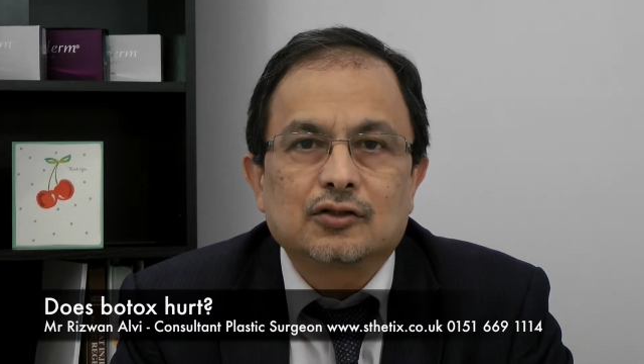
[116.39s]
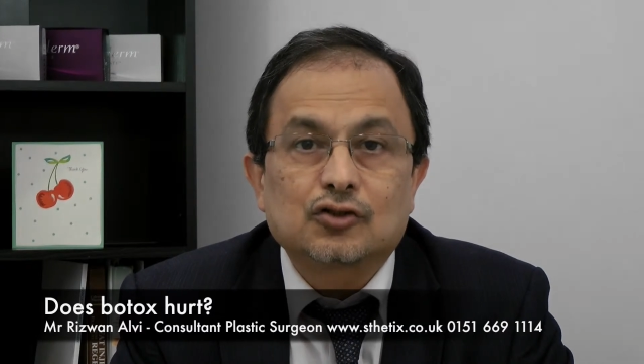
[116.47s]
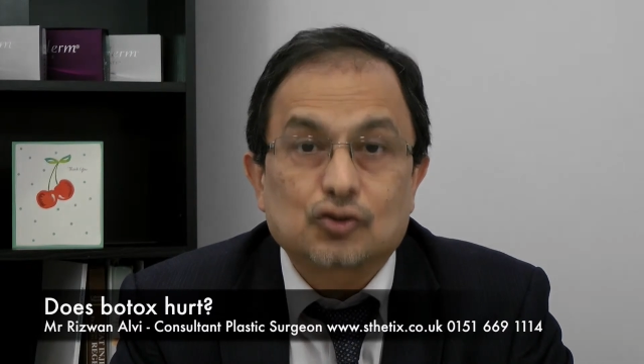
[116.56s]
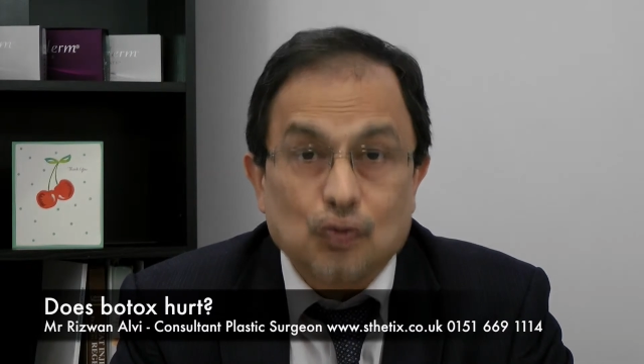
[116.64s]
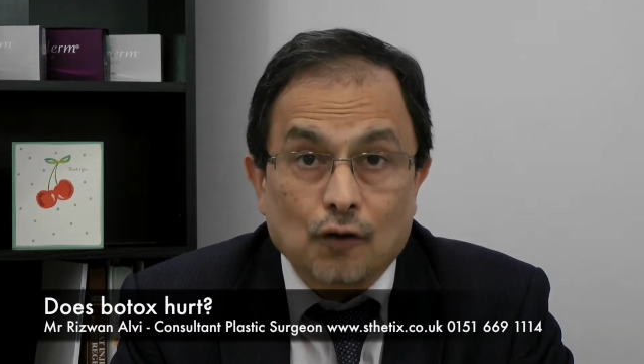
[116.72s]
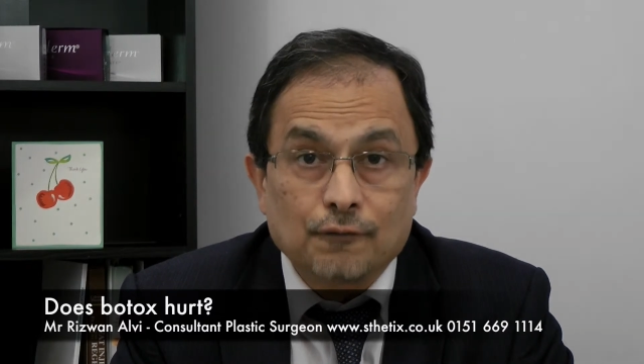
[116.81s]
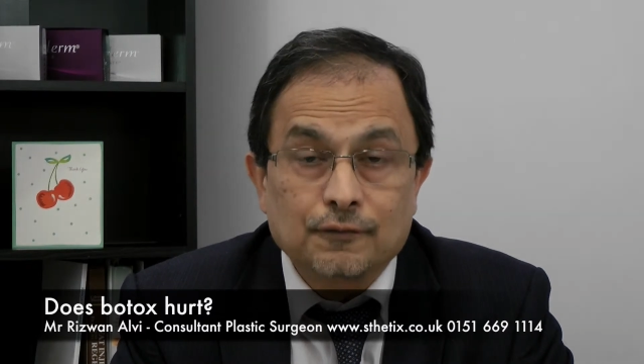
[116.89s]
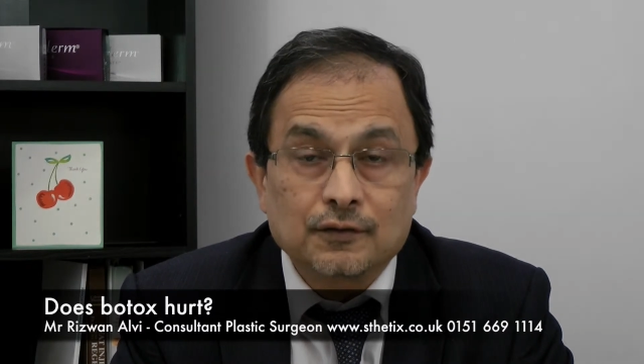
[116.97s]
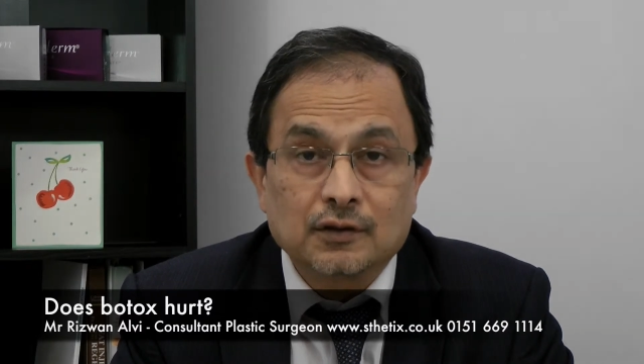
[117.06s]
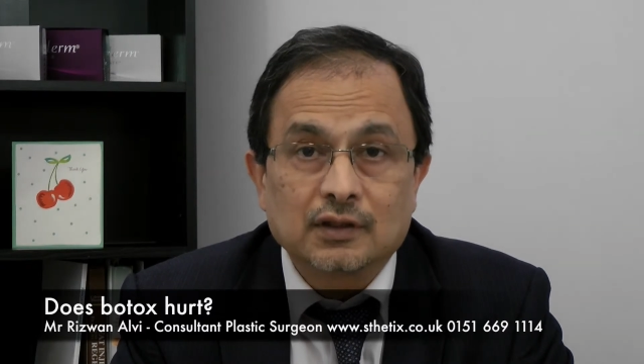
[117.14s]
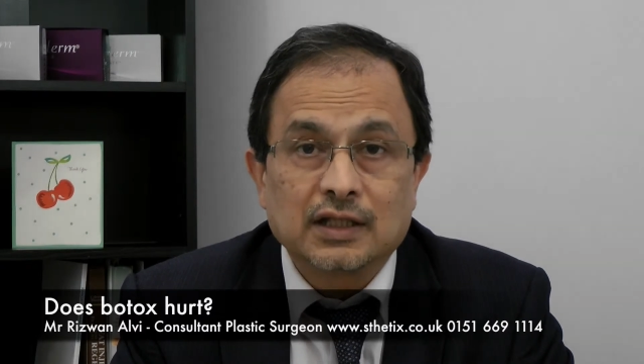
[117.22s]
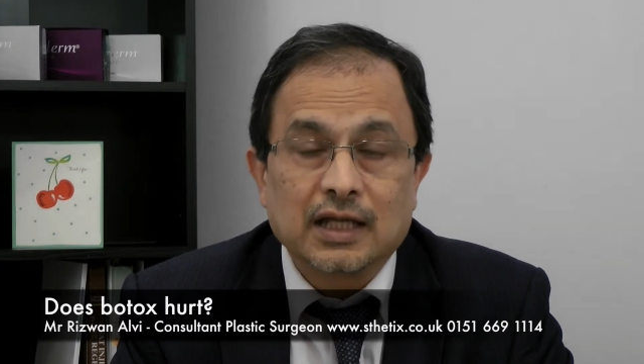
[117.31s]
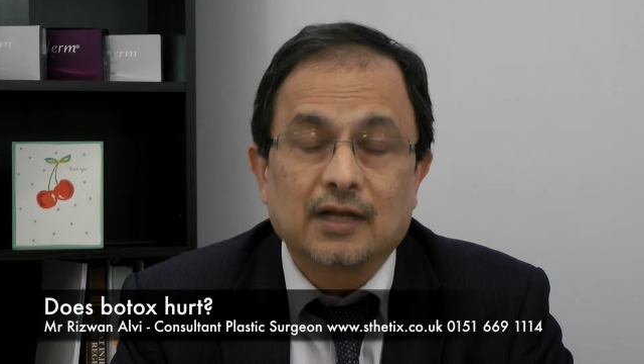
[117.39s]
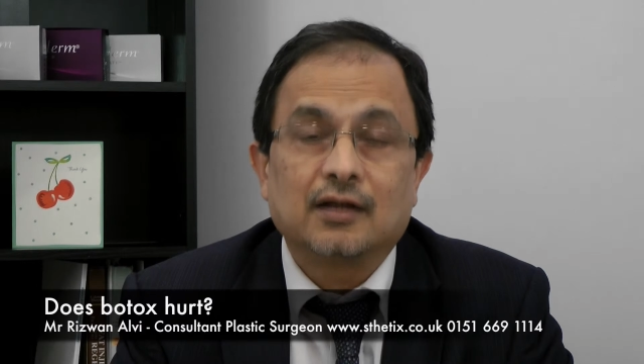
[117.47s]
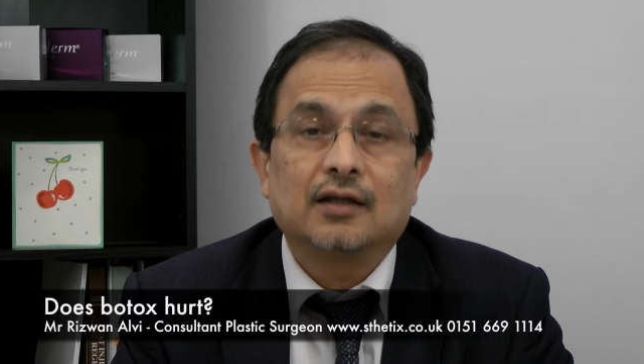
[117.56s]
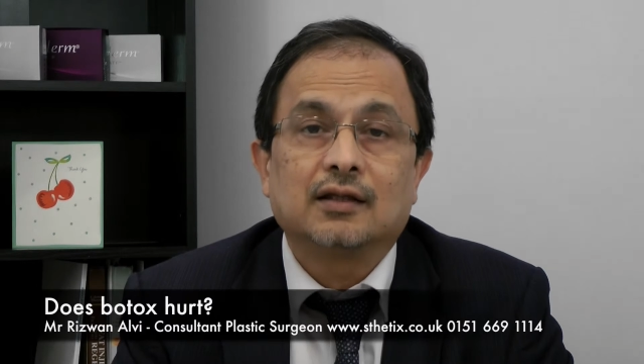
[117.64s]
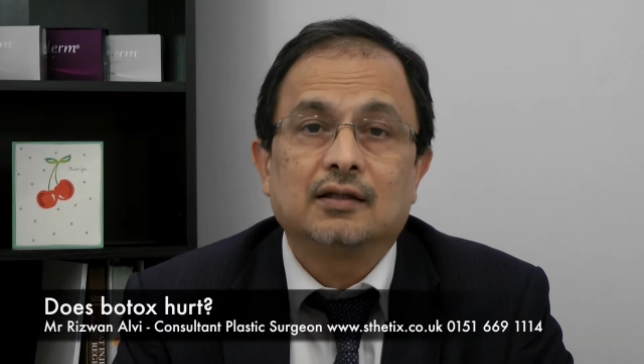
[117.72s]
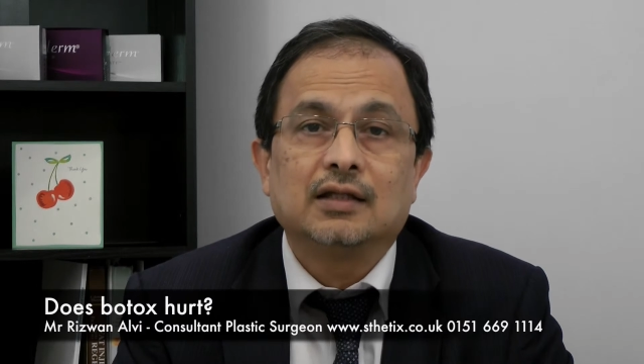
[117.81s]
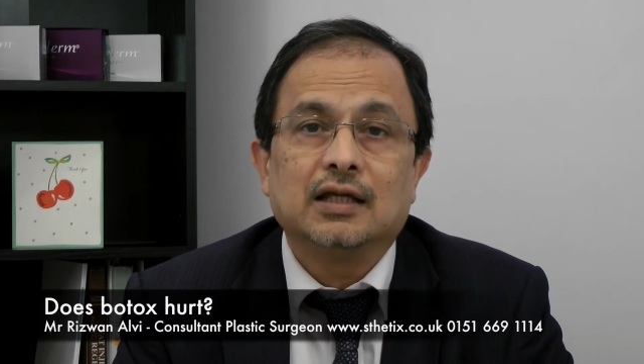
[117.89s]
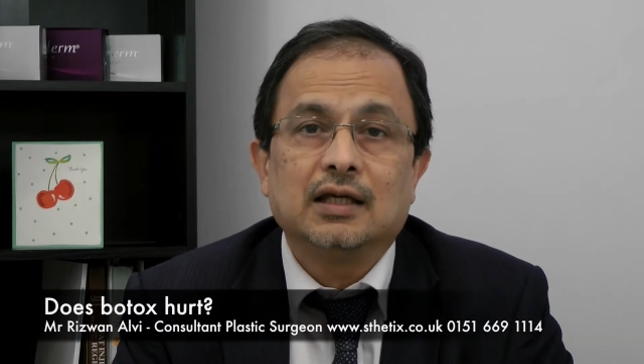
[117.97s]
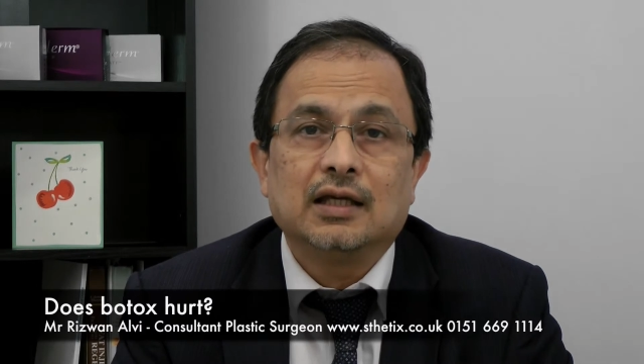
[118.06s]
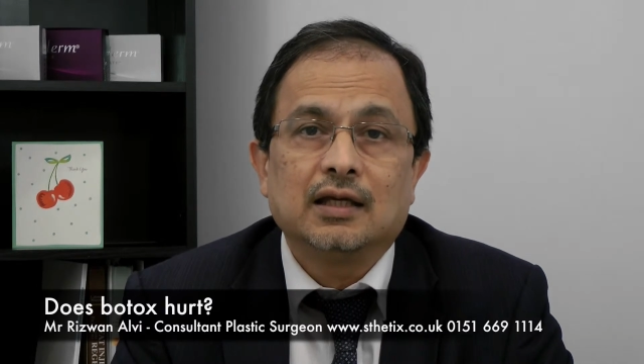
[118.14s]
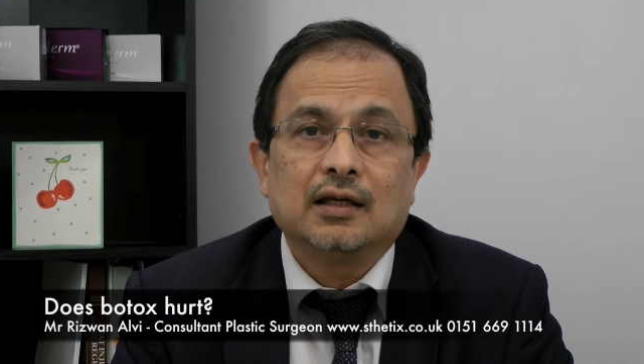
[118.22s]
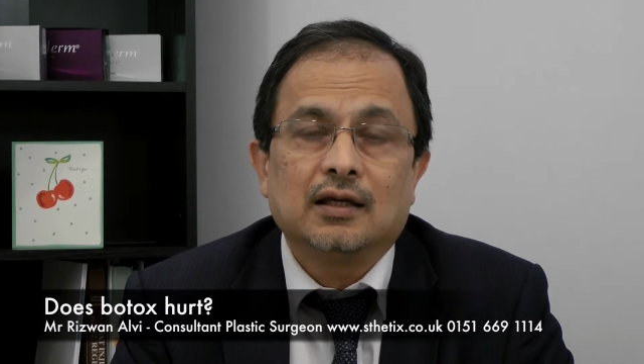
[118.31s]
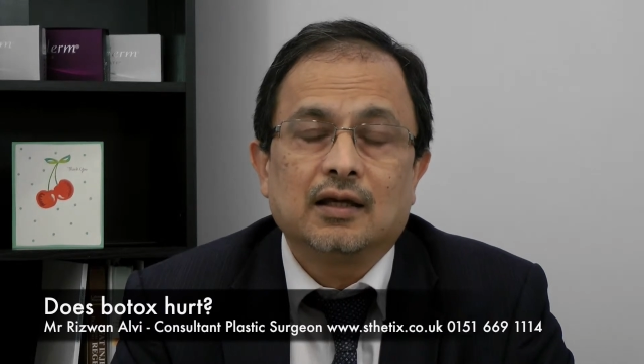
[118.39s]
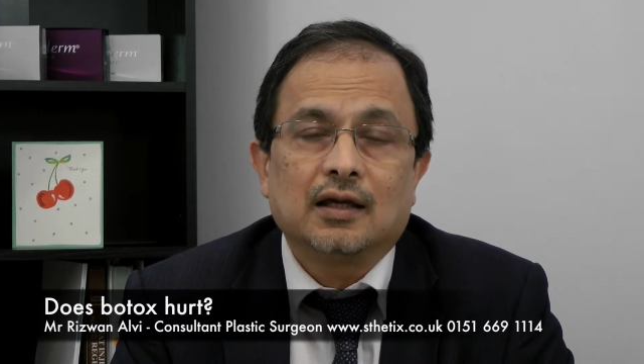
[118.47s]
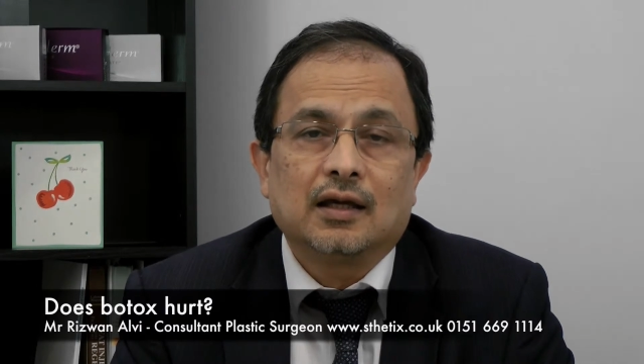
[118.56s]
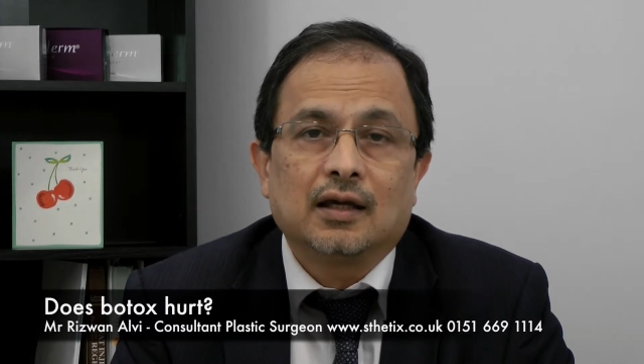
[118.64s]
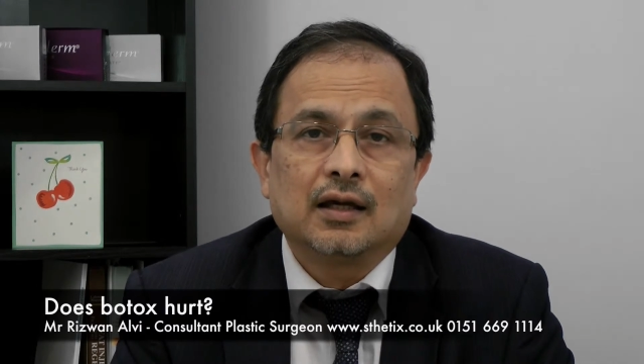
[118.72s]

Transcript: soften the